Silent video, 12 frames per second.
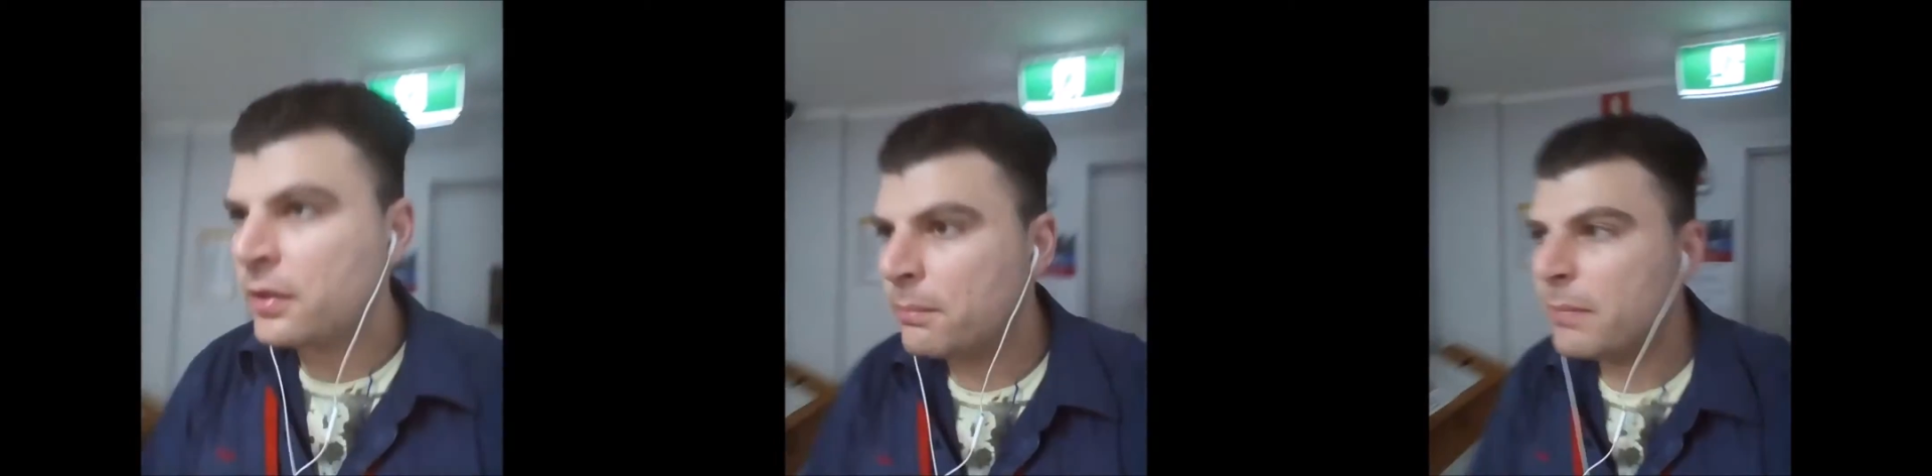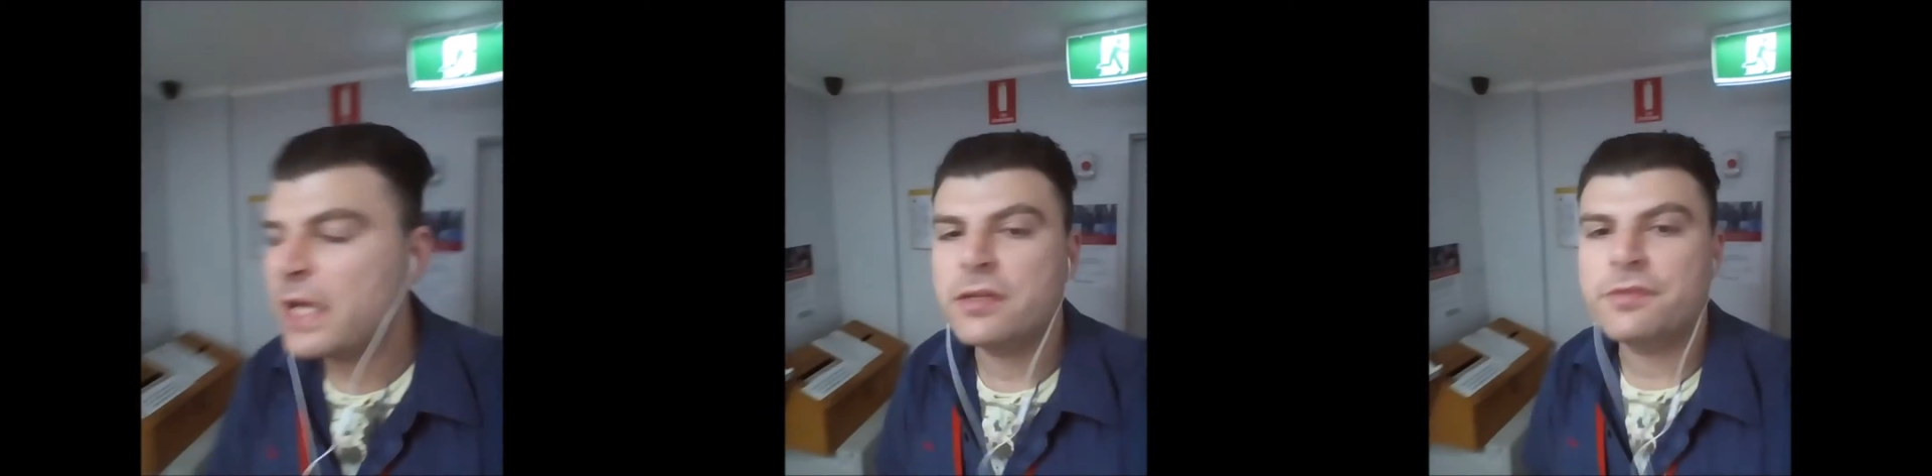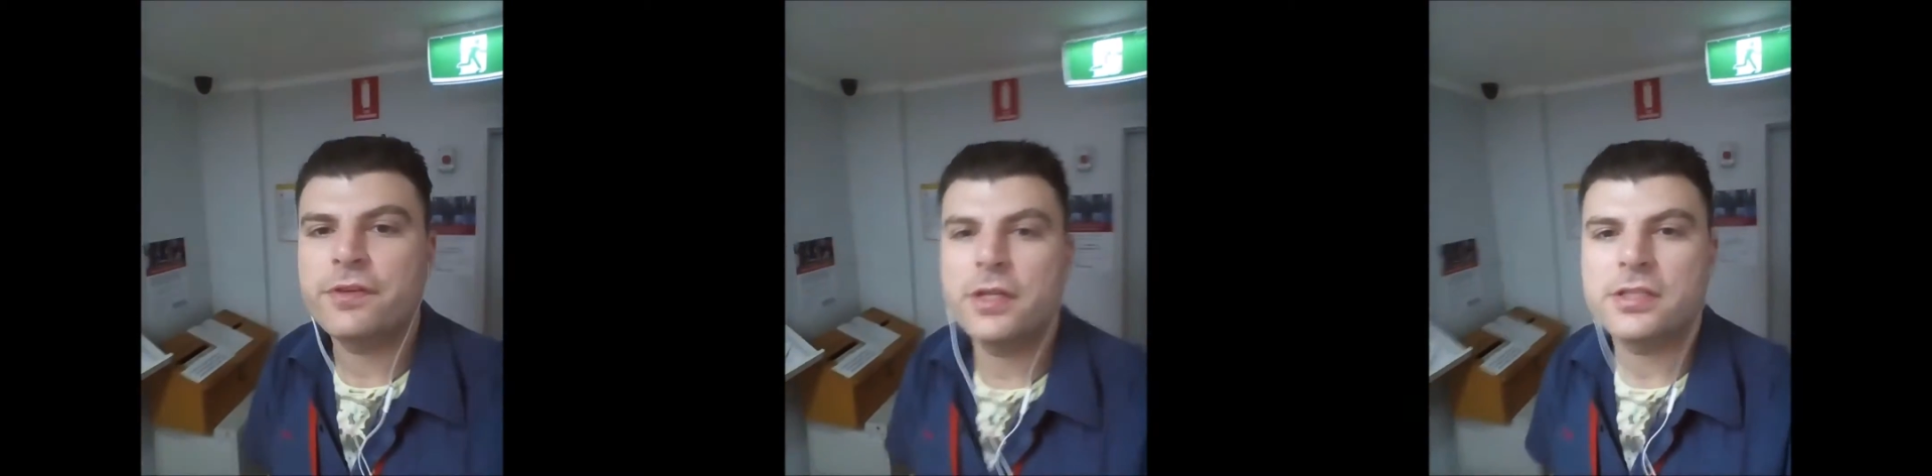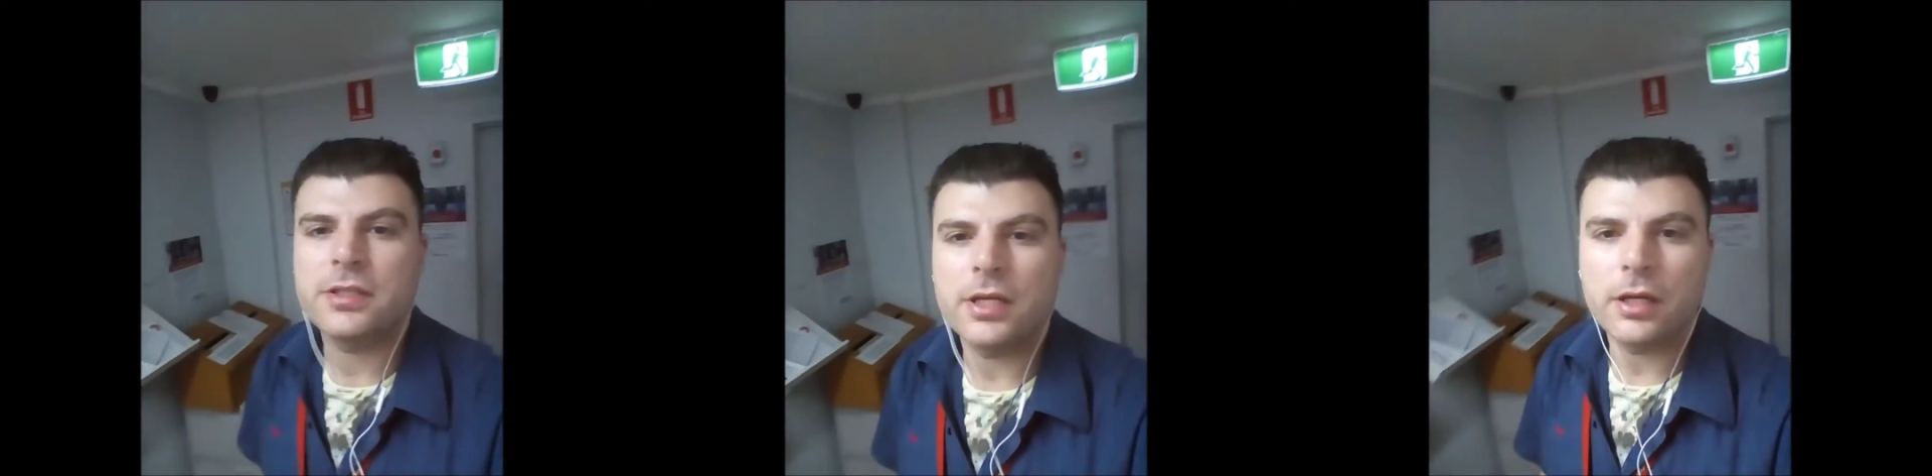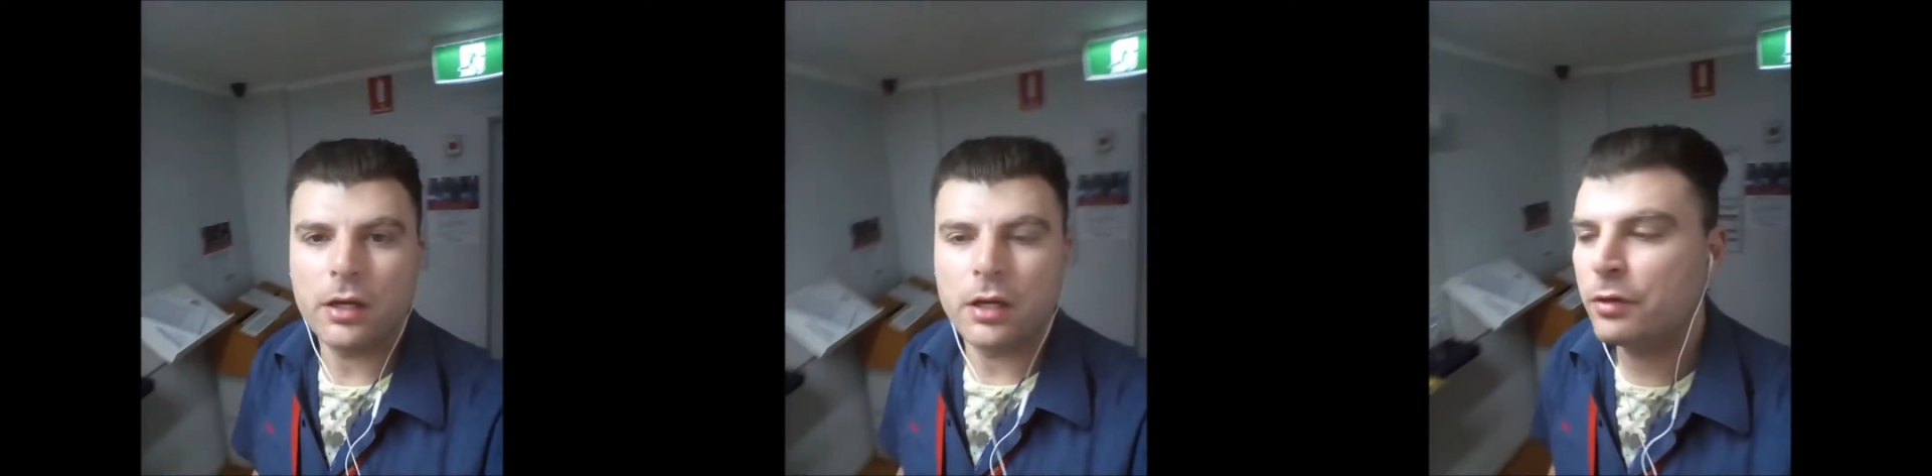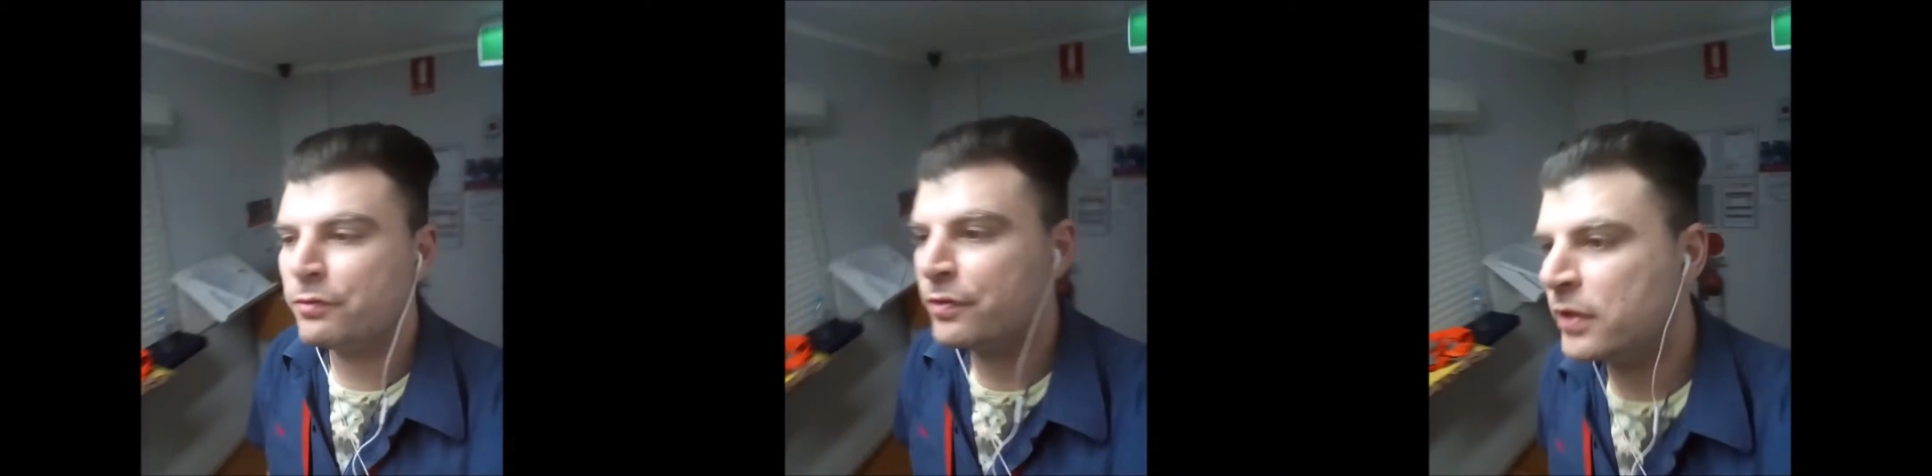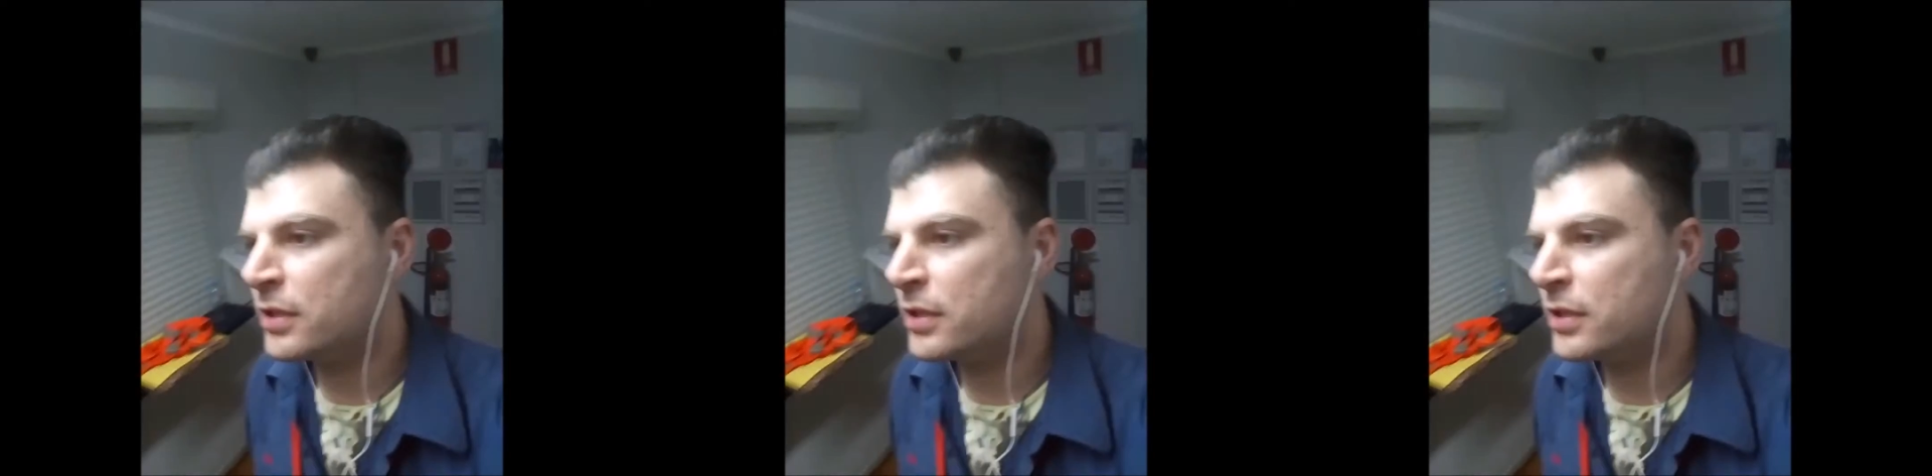the manifesting of